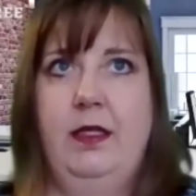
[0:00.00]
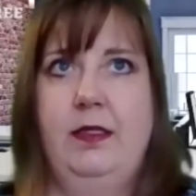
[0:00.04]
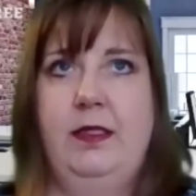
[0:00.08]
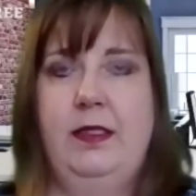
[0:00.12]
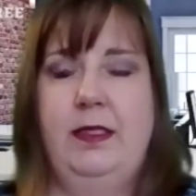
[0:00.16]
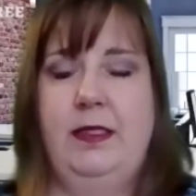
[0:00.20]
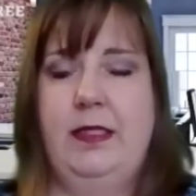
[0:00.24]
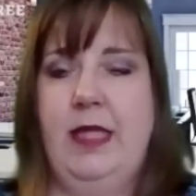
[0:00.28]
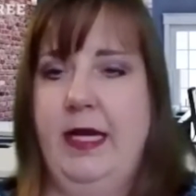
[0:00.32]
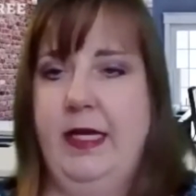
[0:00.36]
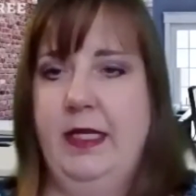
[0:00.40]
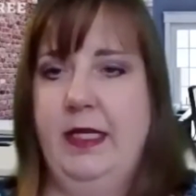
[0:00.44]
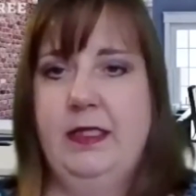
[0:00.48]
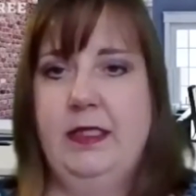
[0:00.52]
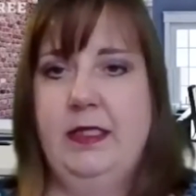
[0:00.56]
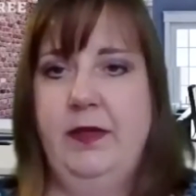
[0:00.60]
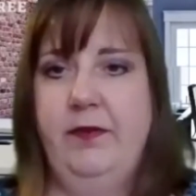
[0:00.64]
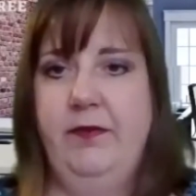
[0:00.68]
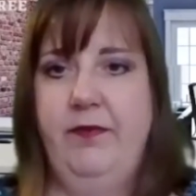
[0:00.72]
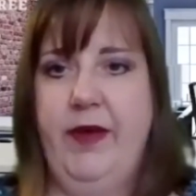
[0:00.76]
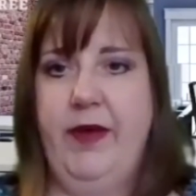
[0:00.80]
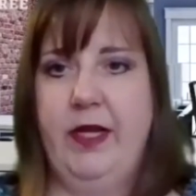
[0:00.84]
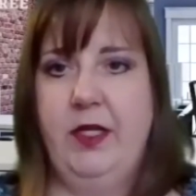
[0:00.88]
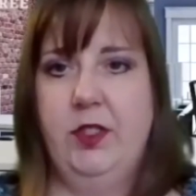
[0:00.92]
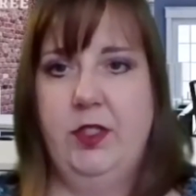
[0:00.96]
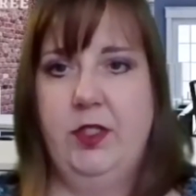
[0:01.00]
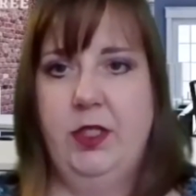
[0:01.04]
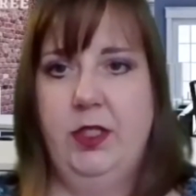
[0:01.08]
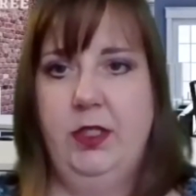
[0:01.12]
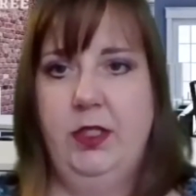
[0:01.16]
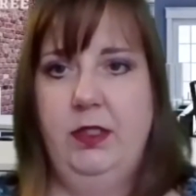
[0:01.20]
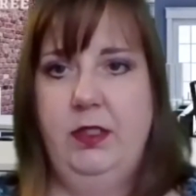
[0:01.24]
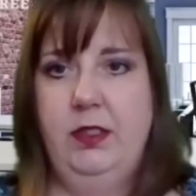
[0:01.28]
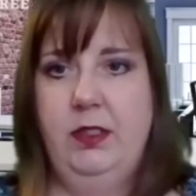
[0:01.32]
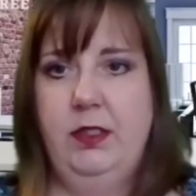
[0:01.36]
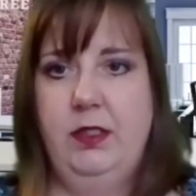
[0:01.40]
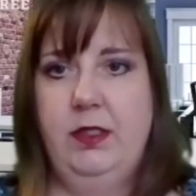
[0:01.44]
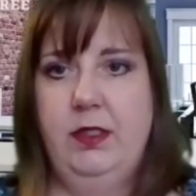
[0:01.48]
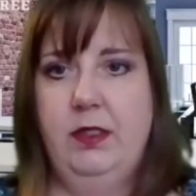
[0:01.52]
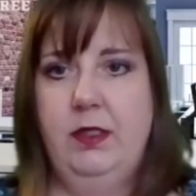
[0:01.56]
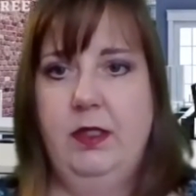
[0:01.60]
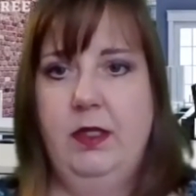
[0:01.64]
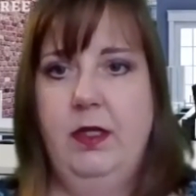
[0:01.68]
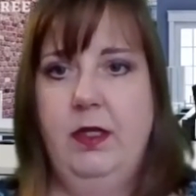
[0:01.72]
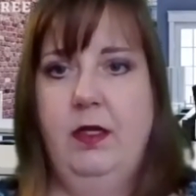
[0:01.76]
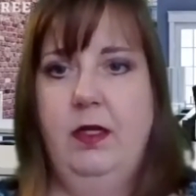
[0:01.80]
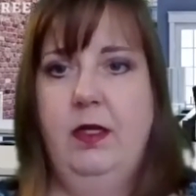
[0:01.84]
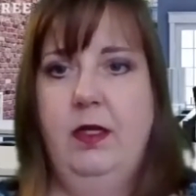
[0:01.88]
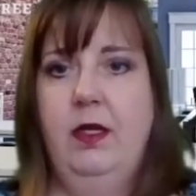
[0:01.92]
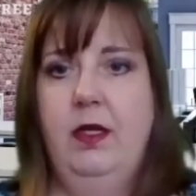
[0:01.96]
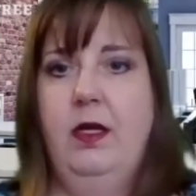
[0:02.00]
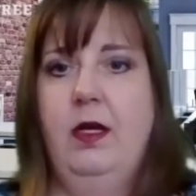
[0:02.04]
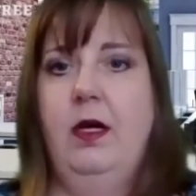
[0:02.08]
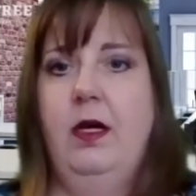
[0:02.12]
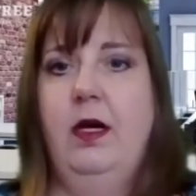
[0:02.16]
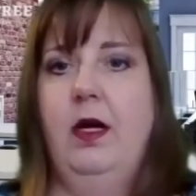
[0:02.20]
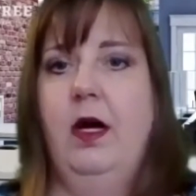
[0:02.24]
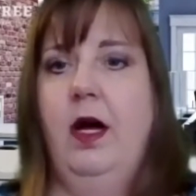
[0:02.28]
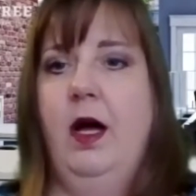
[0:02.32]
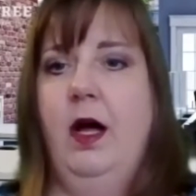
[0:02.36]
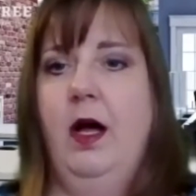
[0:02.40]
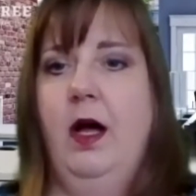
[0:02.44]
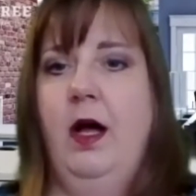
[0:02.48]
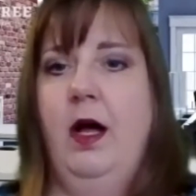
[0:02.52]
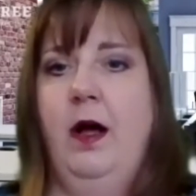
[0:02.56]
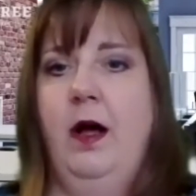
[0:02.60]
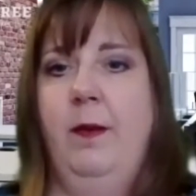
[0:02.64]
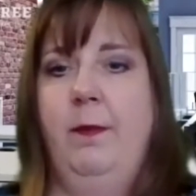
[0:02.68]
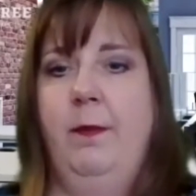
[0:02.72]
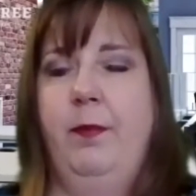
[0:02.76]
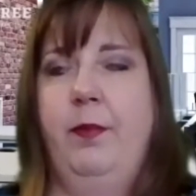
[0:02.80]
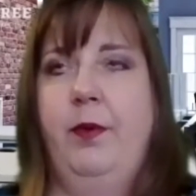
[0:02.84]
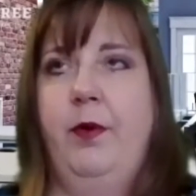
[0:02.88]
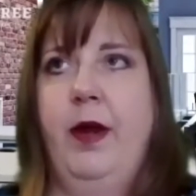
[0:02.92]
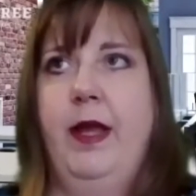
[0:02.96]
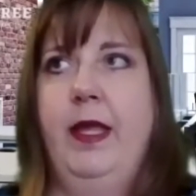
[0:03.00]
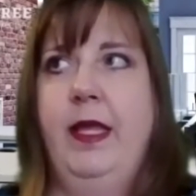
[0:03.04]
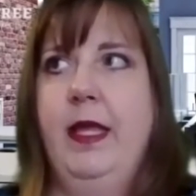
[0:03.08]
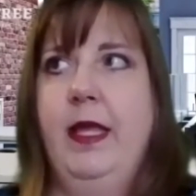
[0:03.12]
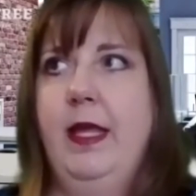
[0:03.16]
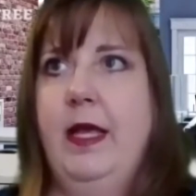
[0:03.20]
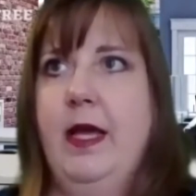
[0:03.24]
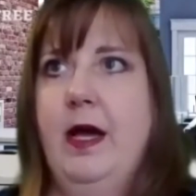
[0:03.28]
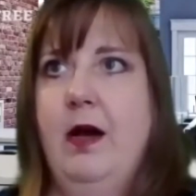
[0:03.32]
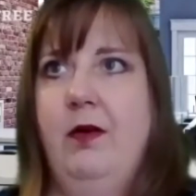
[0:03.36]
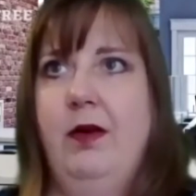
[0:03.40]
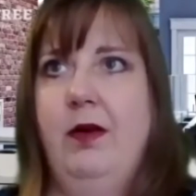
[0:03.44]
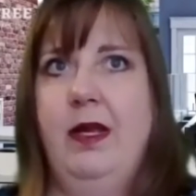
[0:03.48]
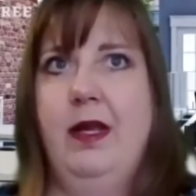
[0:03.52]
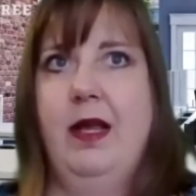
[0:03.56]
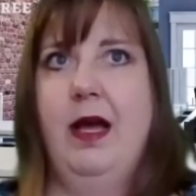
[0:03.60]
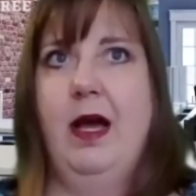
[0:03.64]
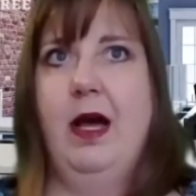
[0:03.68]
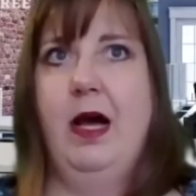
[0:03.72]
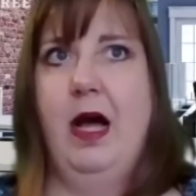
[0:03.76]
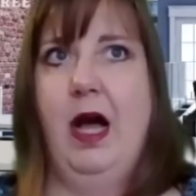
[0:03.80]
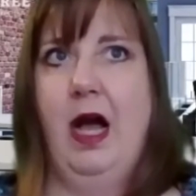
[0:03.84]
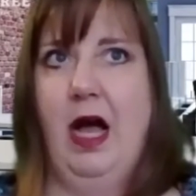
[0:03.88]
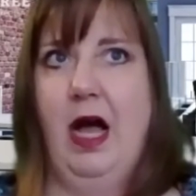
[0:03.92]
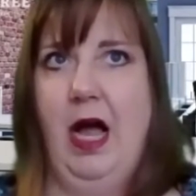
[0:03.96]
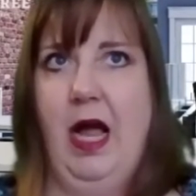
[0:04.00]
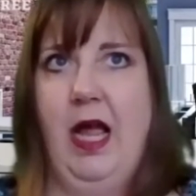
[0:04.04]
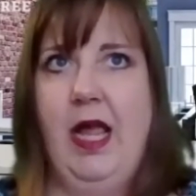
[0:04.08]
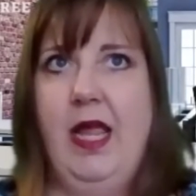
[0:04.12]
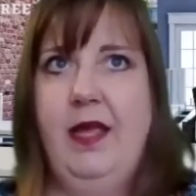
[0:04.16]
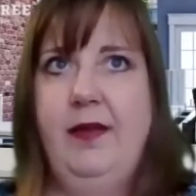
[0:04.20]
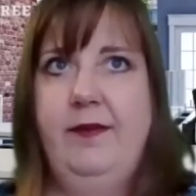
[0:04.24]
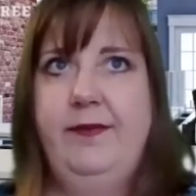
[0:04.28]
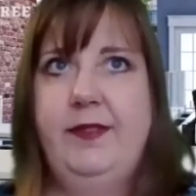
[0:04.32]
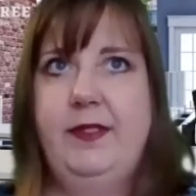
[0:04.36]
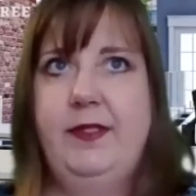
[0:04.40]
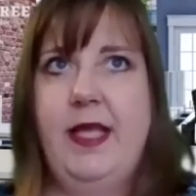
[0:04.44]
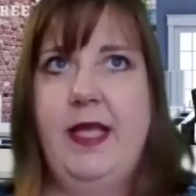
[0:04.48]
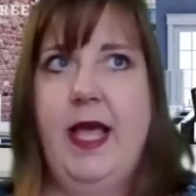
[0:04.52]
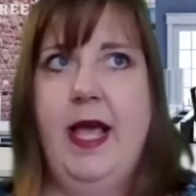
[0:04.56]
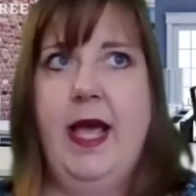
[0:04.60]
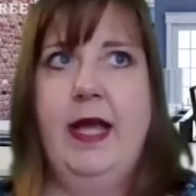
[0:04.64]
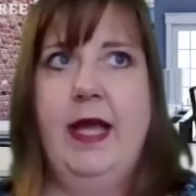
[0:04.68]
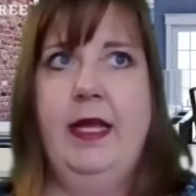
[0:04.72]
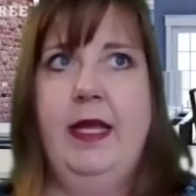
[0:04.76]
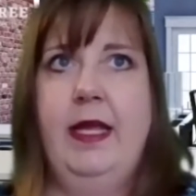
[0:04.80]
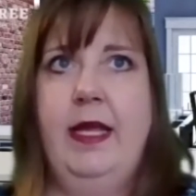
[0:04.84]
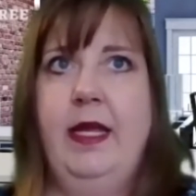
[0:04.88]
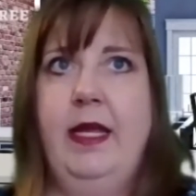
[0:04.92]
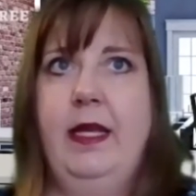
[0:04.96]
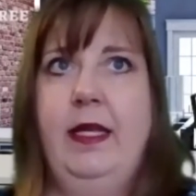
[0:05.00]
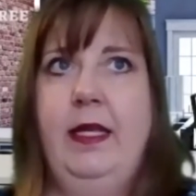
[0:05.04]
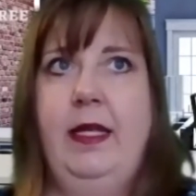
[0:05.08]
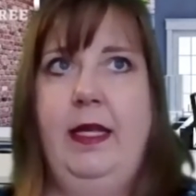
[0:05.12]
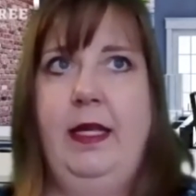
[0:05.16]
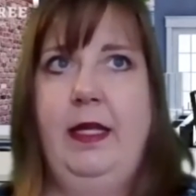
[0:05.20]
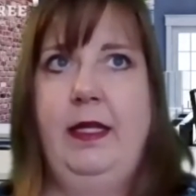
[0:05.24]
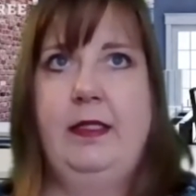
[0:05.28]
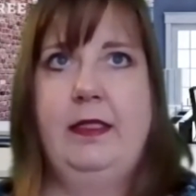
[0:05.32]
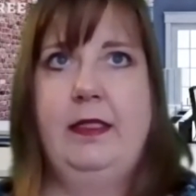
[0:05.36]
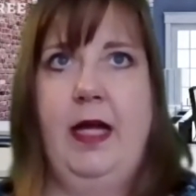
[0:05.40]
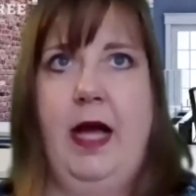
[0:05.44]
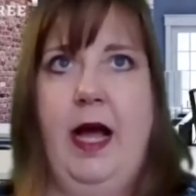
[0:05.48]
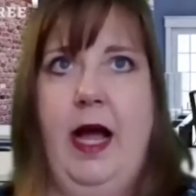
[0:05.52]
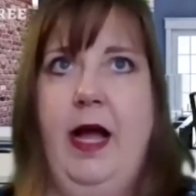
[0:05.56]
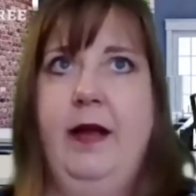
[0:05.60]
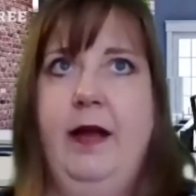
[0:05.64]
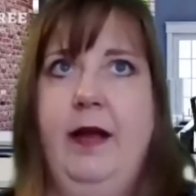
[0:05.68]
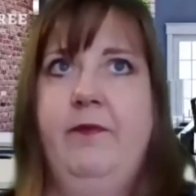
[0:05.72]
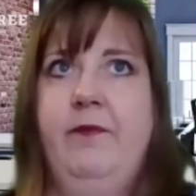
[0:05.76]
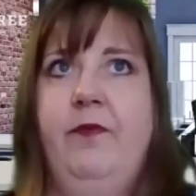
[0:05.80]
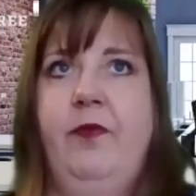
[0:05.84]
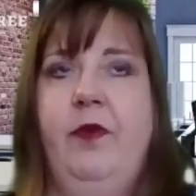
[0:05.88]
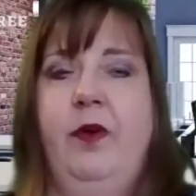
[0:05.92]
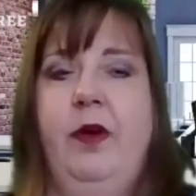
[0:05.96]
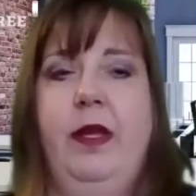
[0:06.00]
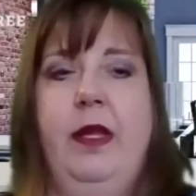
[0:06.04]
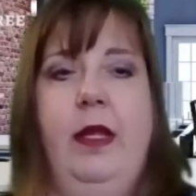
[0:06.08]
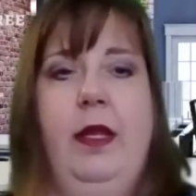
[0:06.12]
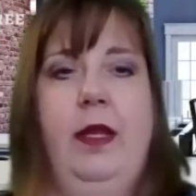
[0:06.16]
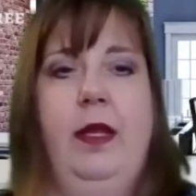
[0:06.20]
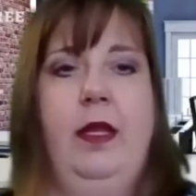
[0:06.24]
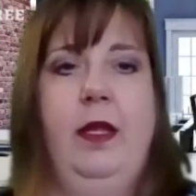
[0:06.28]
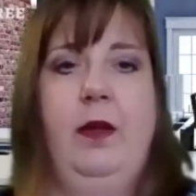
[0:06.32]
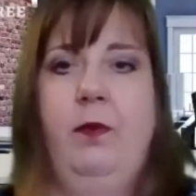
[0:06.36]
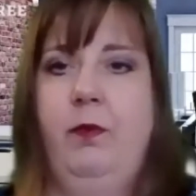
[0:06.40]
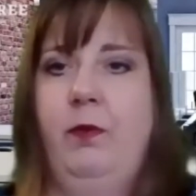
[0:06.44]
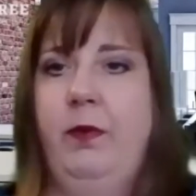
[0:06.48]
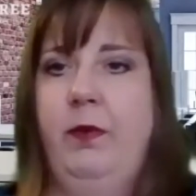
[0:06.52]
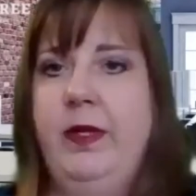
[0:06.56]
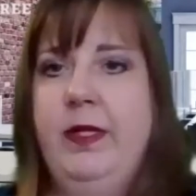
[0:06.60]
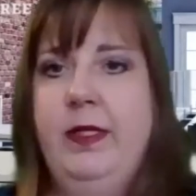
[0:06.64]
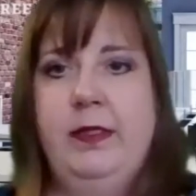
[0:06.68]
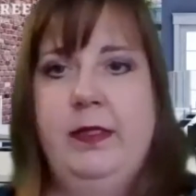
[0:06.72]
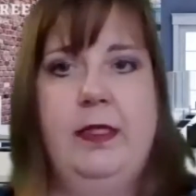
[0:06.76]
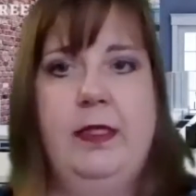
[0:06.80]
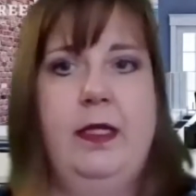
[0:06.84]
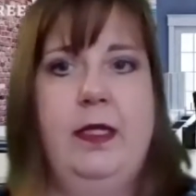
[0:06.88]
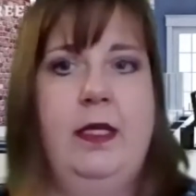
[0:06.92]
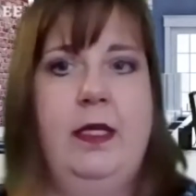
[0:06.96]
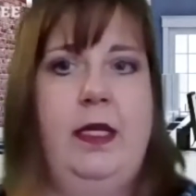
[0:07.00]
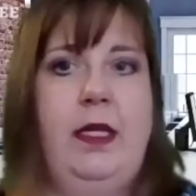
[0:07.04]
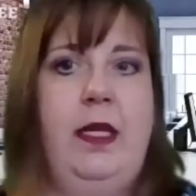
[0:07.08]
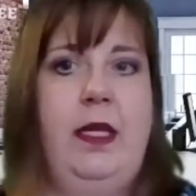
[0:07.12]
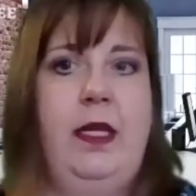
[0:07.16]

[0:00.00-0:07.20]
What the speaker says: sinus infections, breaking out in hives at any time for any reason,